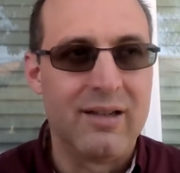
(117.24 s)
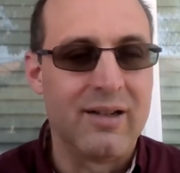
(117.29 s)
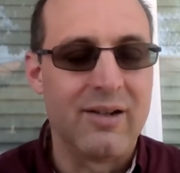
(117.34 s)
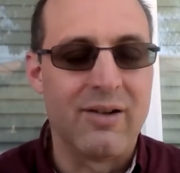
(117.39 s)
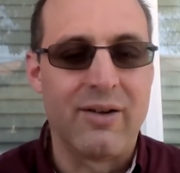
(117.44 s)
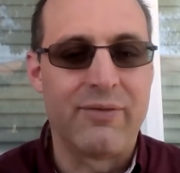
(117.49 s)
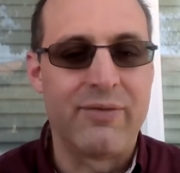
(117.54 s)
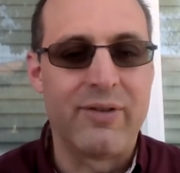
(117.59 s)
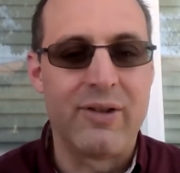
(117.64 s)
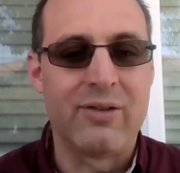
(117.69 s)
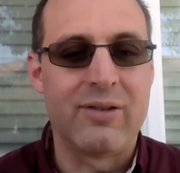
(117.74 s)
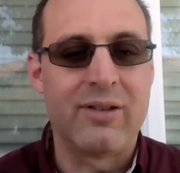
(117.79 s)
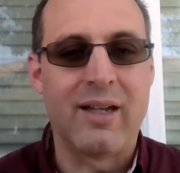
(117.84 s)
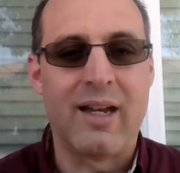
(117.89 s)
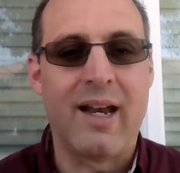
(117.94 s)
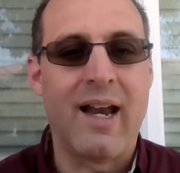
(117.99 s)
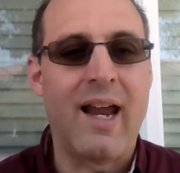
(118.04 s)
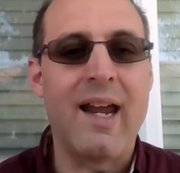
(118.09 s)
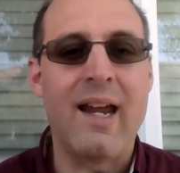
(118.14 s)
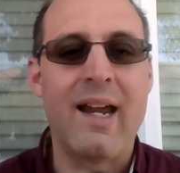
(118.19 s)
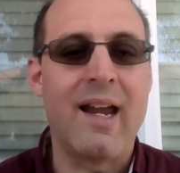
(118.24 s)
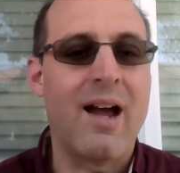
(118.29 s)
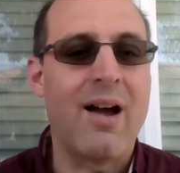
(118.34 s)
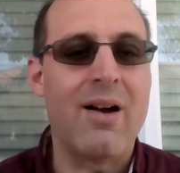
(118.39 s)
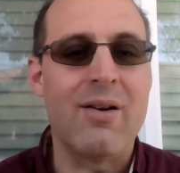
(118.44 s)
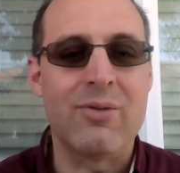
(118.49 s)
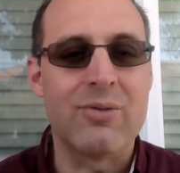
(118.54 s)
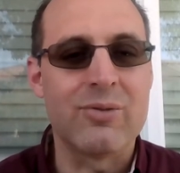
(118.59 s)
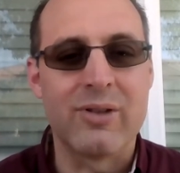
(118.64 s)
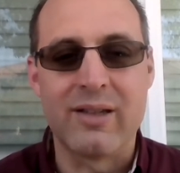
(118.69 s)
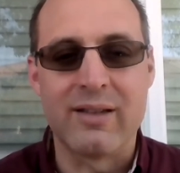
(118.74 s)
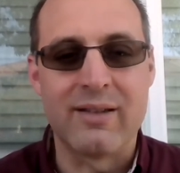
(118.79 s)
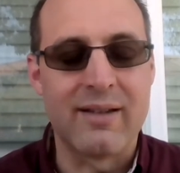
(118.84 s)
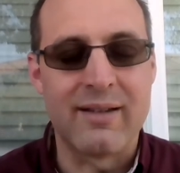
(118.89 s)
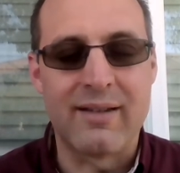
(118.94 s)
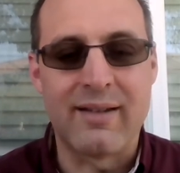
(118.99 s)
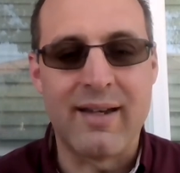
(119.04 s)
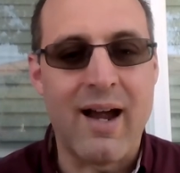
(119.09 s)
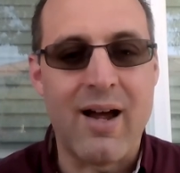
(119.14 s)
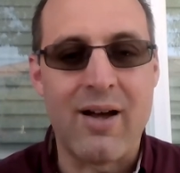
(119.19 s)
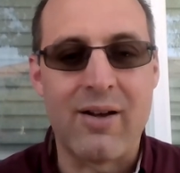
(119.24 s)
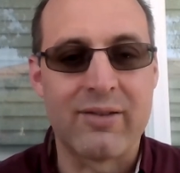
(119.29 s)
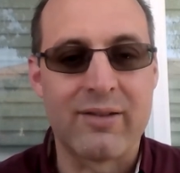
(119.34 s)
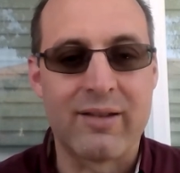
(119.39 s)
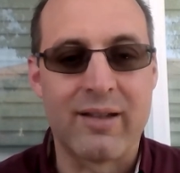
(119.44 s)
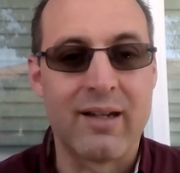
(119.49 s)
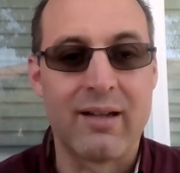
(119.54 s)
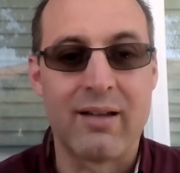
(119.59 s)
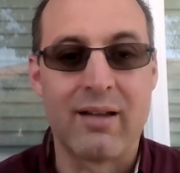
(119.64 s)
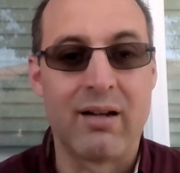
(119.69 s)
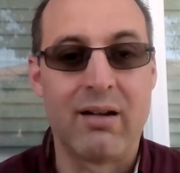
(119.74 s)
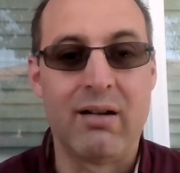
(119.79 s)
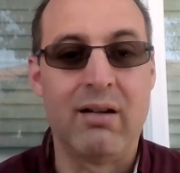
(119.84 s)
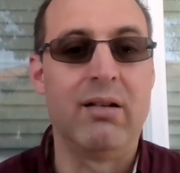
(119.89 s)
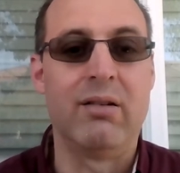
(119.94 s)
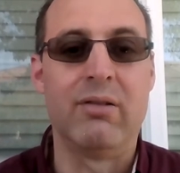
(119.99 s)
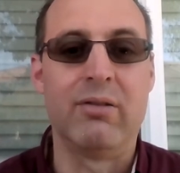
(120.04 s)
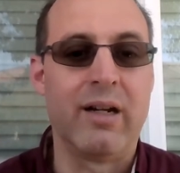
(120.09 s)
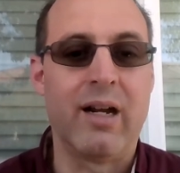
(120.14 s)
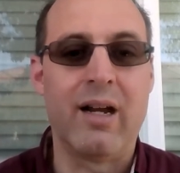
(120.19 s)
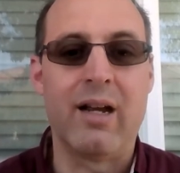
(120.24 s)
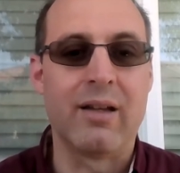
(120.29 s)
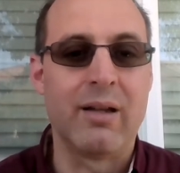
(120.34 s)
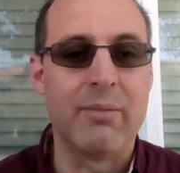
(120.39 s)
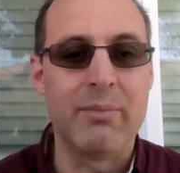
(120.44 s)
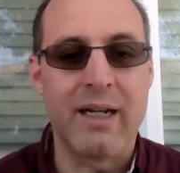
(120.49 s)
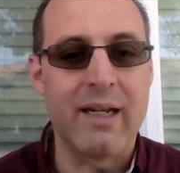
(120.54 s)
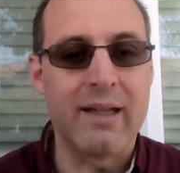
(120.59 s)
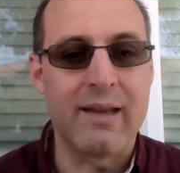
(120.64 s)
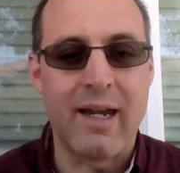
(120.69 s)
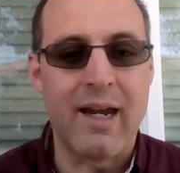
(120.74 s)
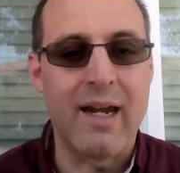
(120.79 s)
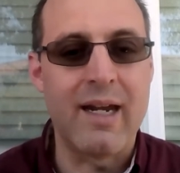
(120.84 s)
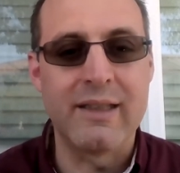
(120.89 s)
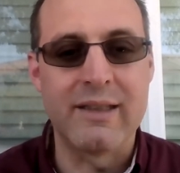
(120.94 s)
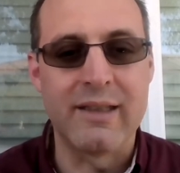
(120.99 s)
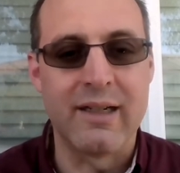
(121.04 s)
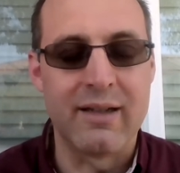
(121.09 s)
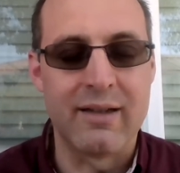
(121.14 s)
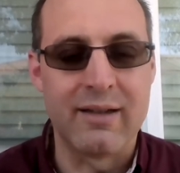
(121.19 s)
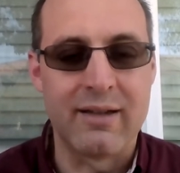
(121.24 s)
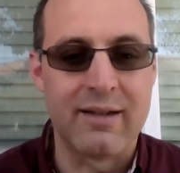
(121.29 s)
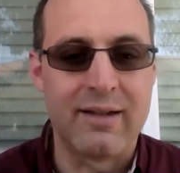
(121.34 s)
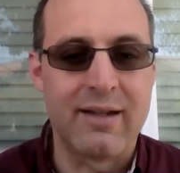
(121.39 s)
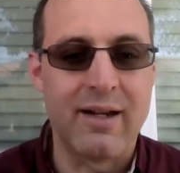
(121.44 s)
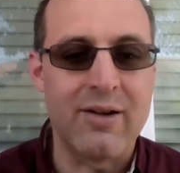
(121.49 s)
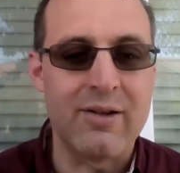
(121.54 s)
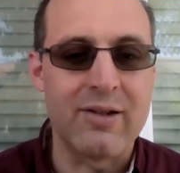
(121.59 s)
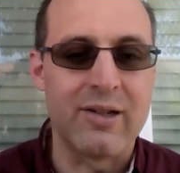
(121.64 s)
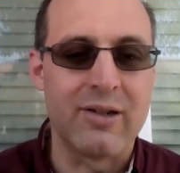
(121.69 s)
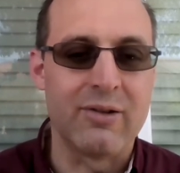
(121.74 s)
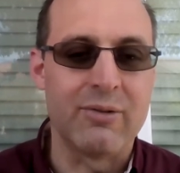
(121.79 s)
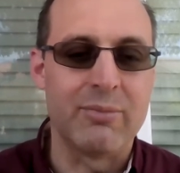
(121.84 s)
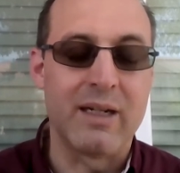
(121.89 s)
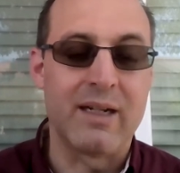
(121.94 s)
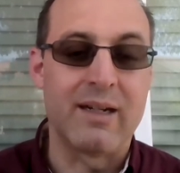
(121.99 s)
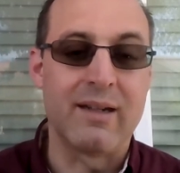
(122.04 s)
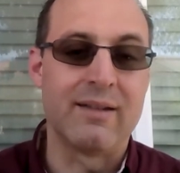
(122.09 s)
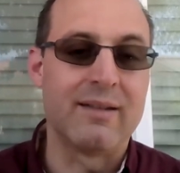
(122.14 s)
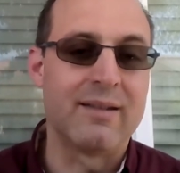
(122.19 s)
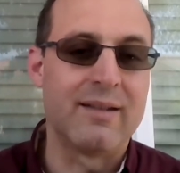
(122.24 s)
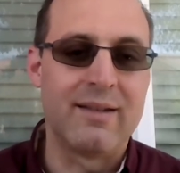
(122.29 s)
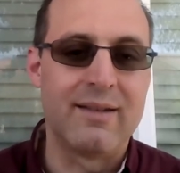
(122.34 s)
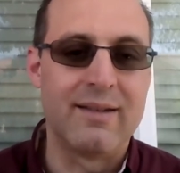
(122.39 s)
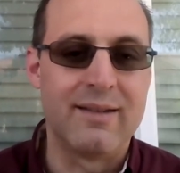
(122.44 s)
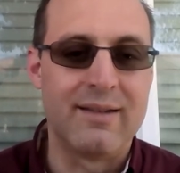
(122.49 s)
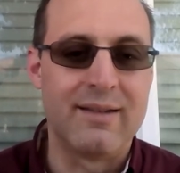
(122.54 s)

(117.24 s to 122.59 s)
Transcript: If you said, "Hey, how old is this house?" They're like, "Oh yeah, let me get the agent to tell you," because